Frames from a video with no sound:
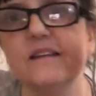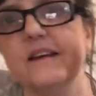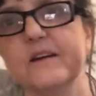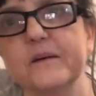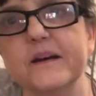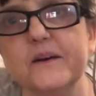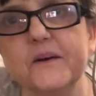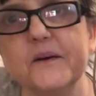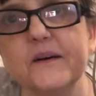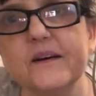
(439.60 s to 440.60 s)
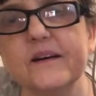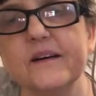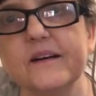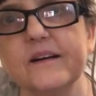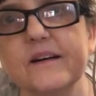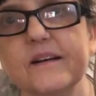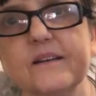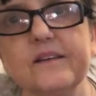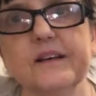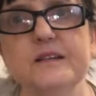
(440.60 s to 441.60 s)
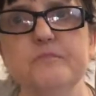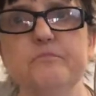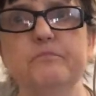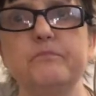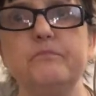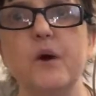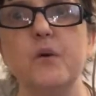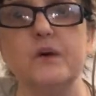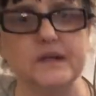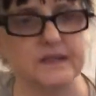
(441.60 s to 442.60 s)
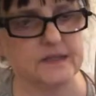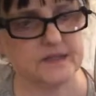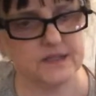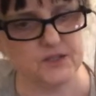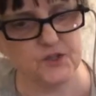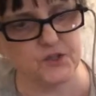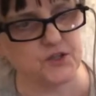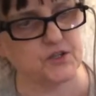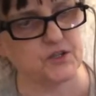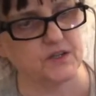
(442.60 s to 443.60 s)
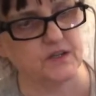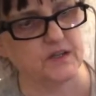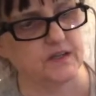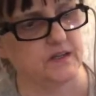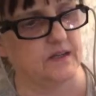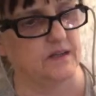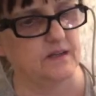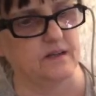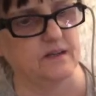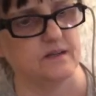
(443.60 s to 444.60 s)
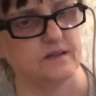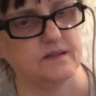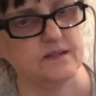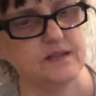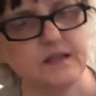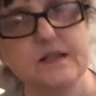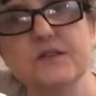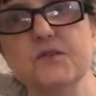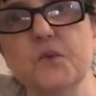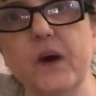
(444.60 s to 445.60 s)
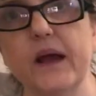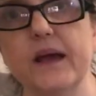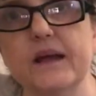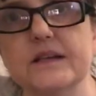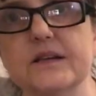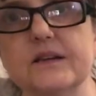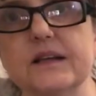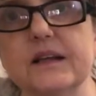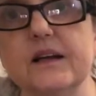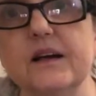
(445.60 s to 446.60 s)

There we go. Look at his bow and his little suit. Isn't he swanky? He's got little